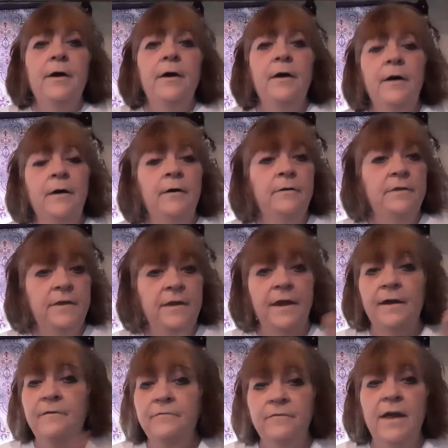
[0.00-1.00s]
Uh,
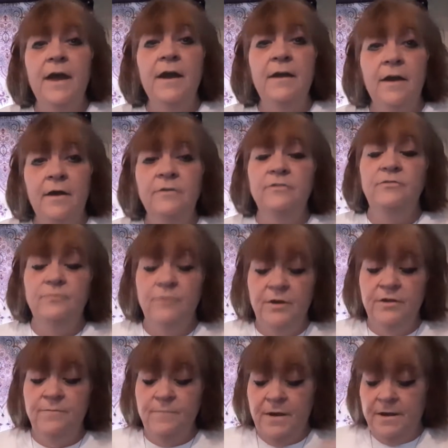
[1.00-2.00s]
yeah, that goes
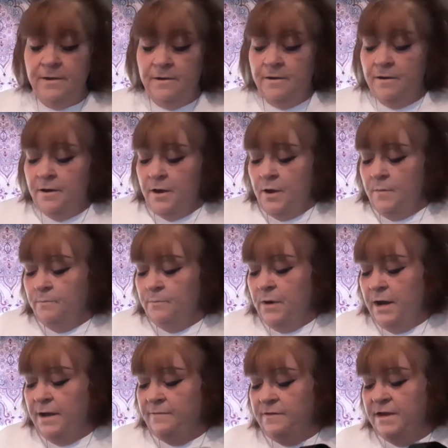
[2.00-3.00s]
with me.
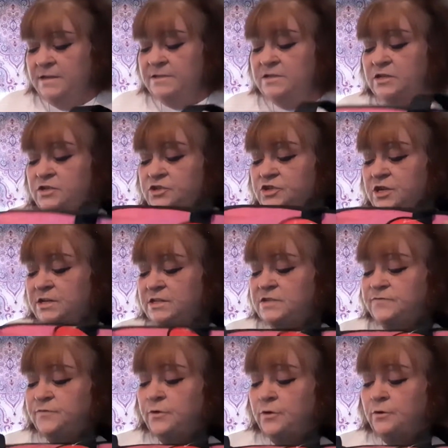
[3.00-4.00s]
But this is
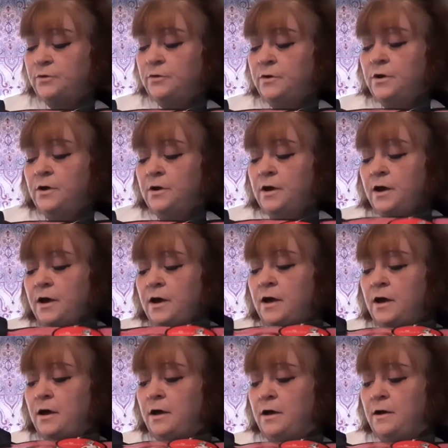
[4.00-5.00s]
just for,
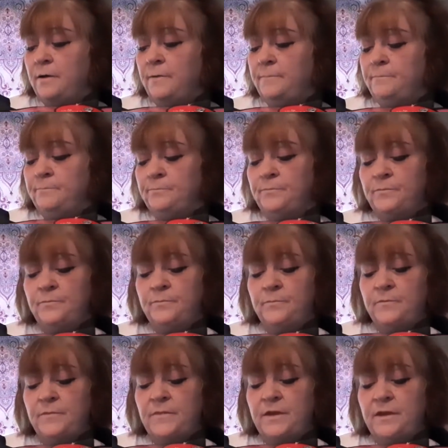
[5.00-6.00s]
um,
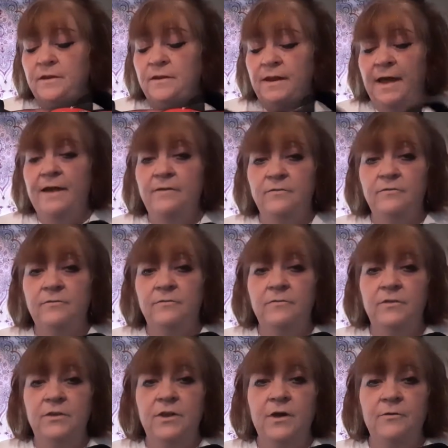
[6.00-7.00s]
like,
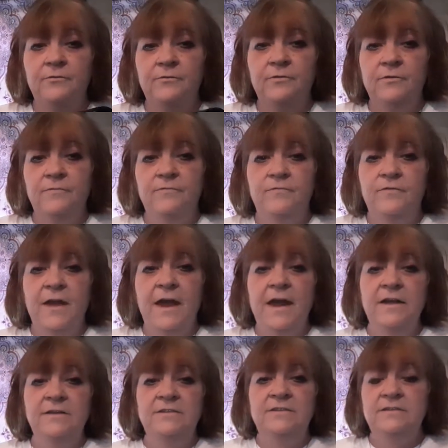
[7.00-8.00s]
you know,
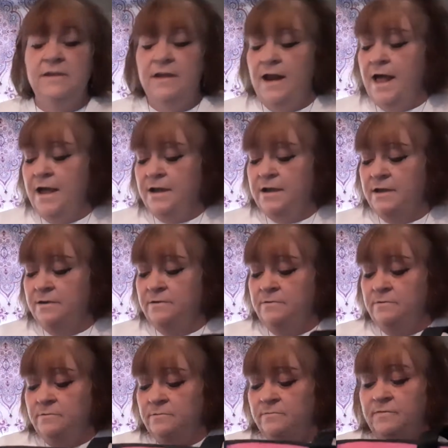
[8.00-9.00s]
things that I can,
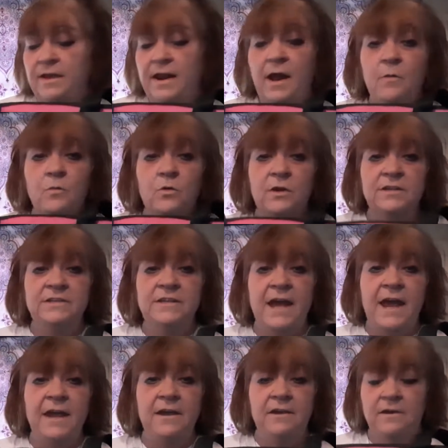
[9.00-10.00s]
that I want to
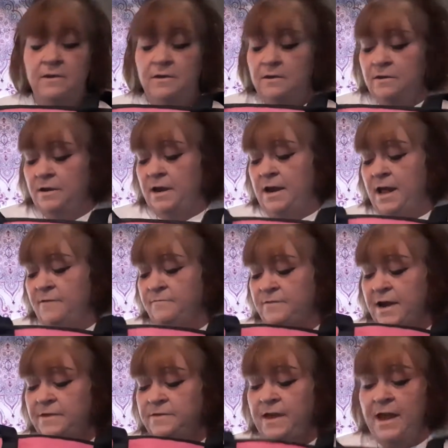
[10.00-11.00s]
take. And I've
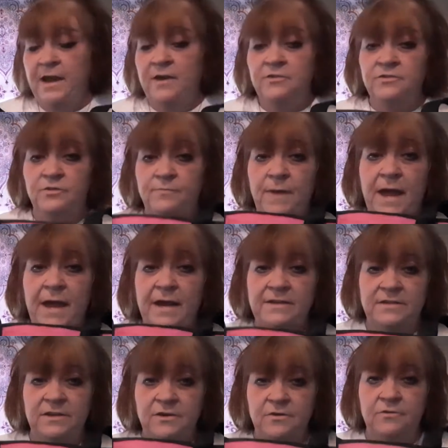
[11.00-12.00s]
got the extra
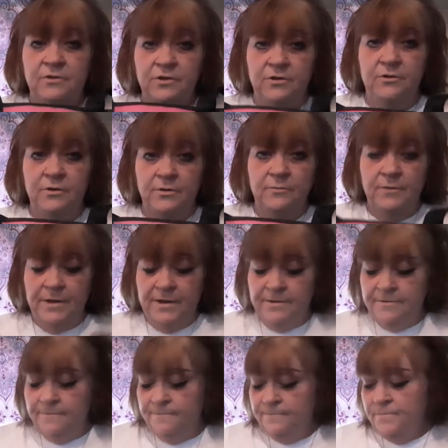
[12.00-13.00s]
bags in here to do it
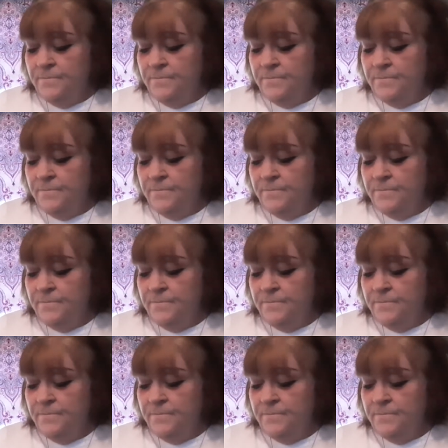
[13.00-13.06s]
with.